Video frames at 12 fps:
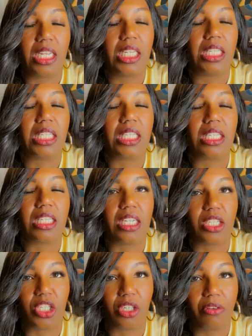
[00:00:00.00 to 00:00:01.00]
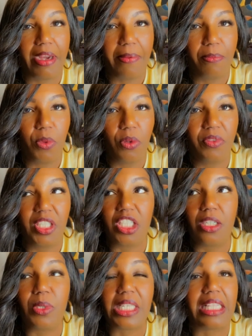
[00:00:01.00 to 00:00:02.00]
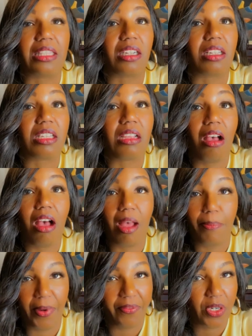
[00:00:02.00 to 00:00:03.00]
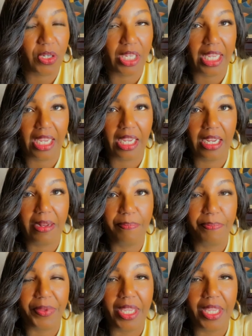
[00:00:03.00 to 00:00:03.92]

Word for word: It's such a great movie. She was at the top of her game.